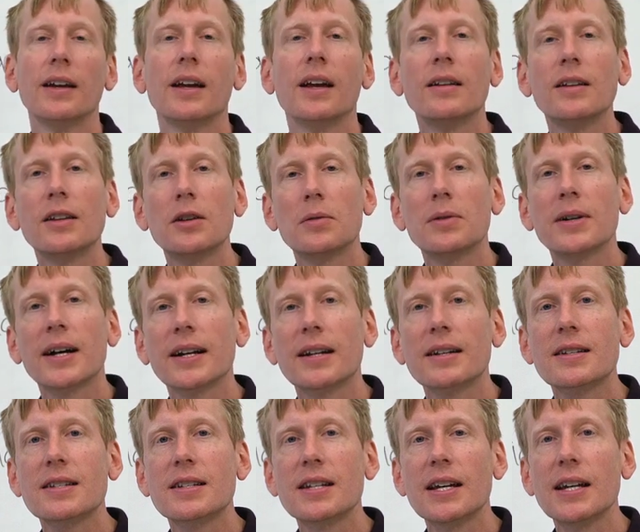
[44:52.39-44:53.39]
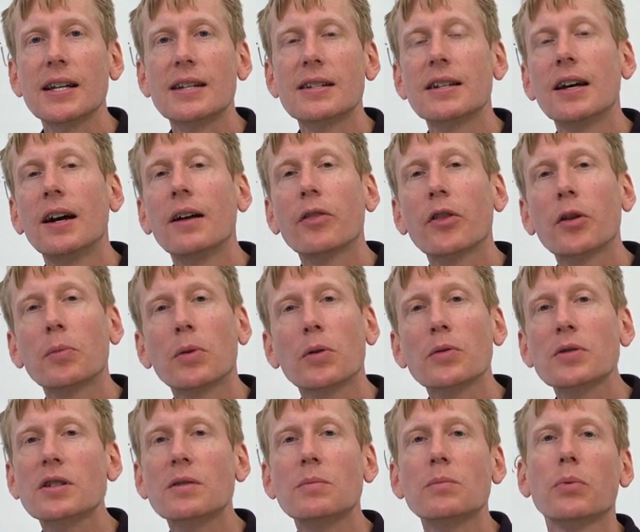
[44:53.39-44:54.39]
In the United States, the
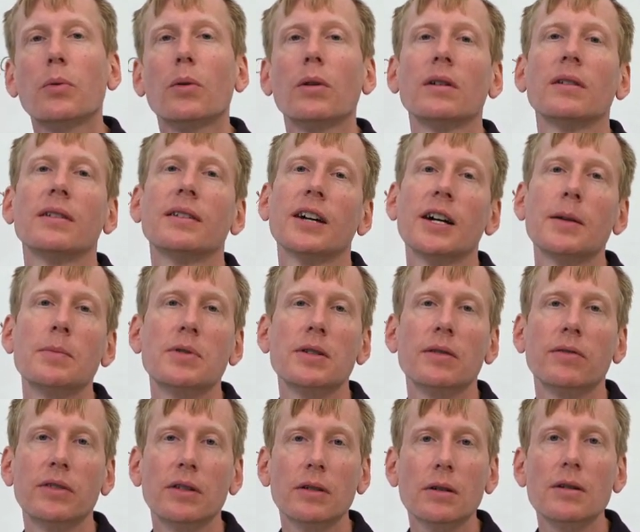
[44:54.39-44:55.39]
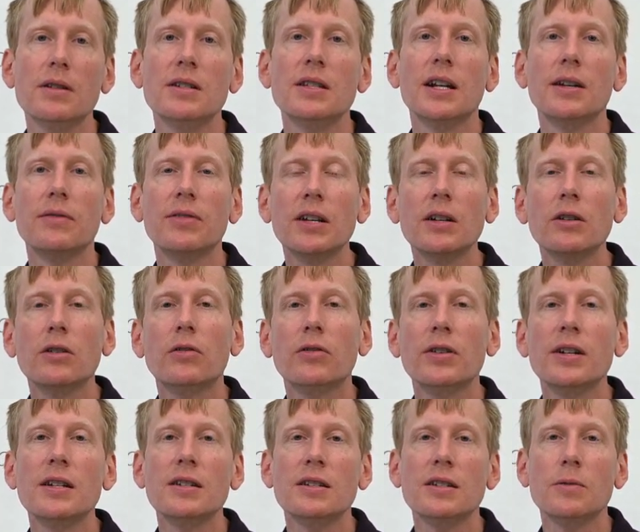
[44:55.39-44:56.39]
most important types of goods that have
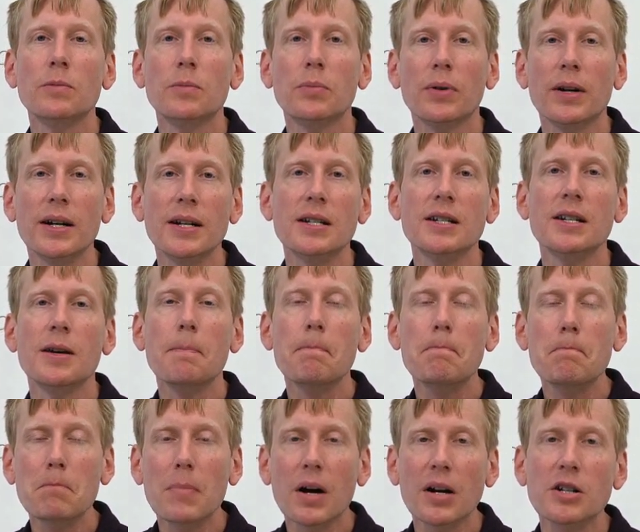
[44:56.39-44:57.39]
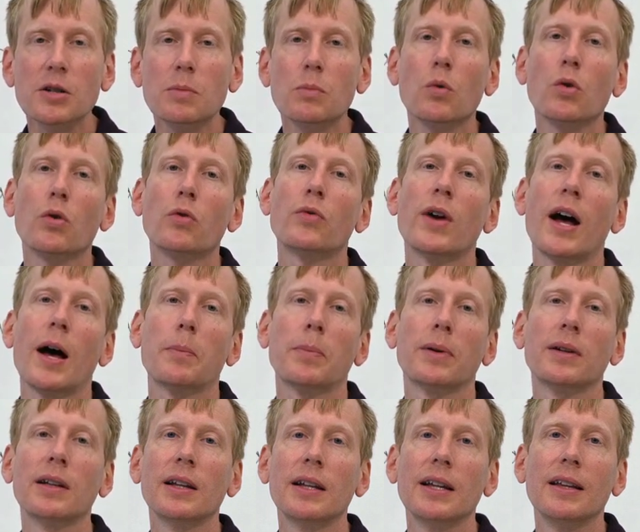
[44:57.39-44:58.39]
increased in price much more
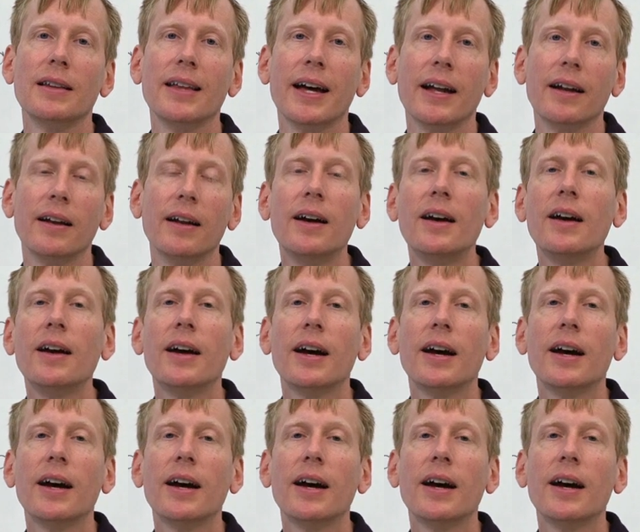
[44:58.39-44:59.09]
rapidly than